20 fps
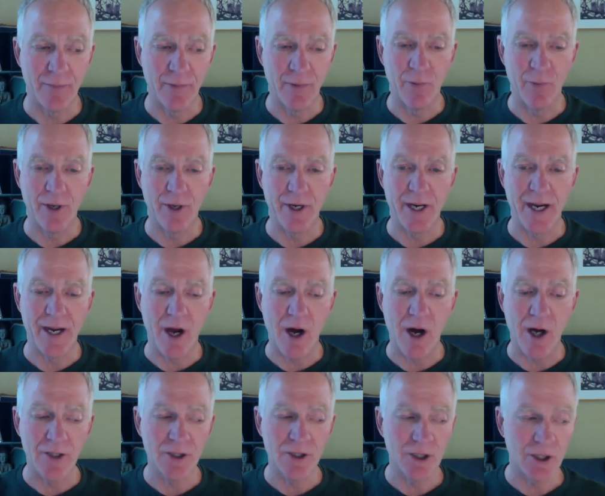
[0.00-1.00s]
But what I
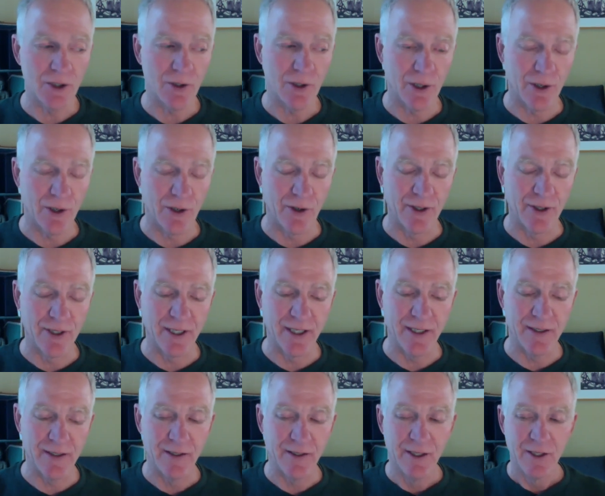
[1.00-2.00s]
also learned,
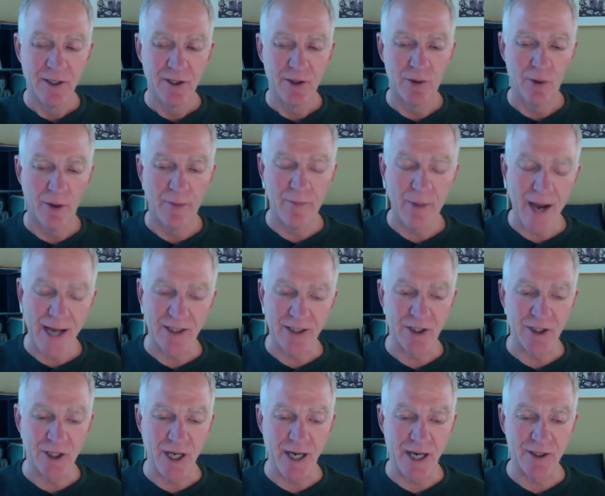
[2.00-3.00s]
going back
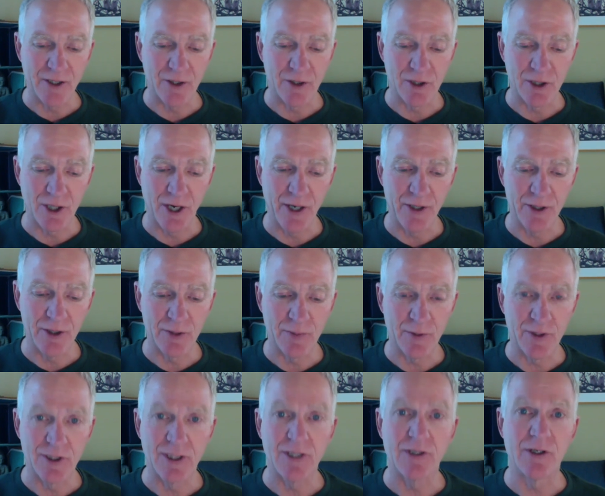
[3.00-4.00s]
to Dr. Sarno's
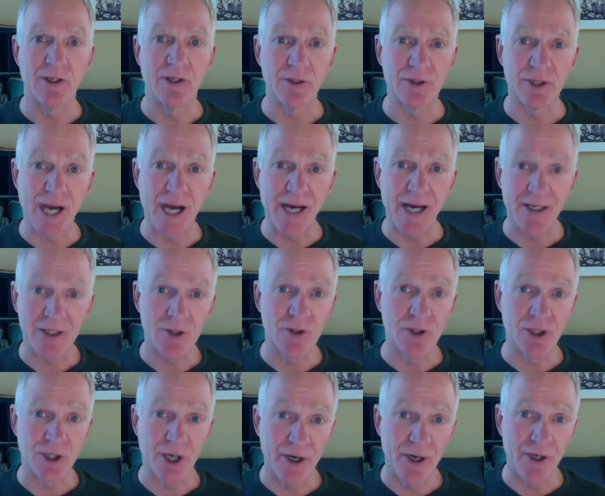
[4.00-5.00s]
material, Dr.
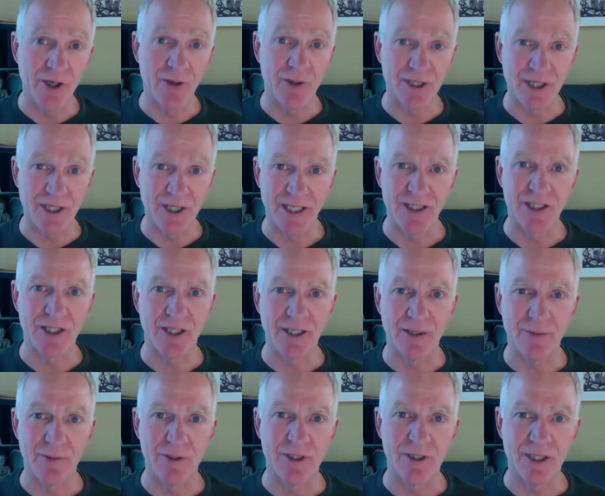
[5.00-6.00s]
Sarno
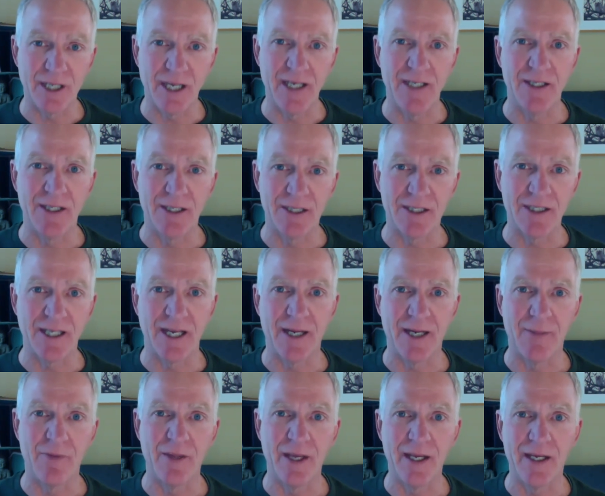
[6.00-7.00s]
essentially was saying the
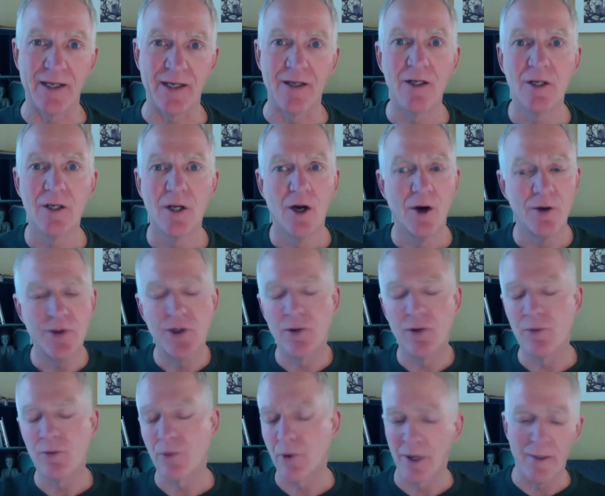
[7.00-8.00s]
same thing. Oh,
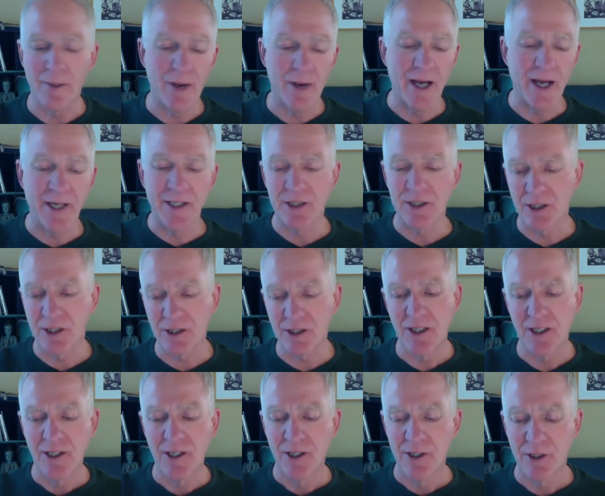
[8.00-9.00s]
don't worry about it,
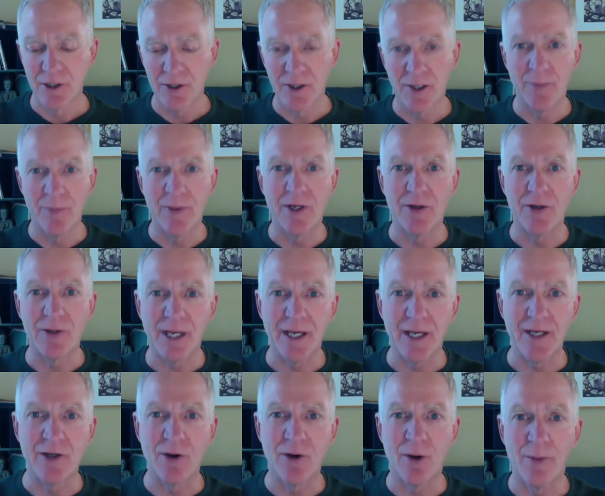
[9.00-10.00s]
just you're going to be
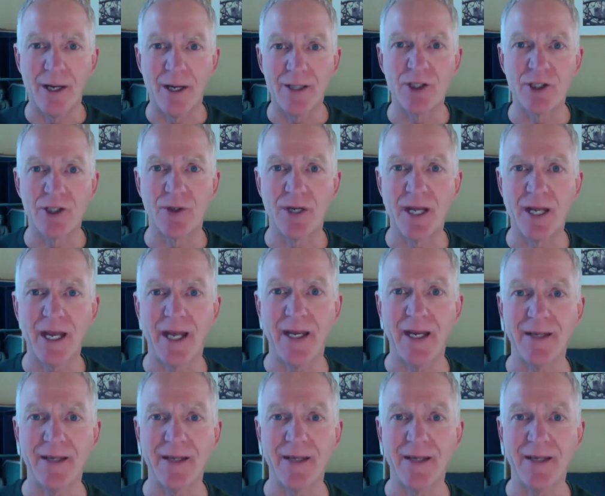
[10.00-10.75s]
okay, go about your day.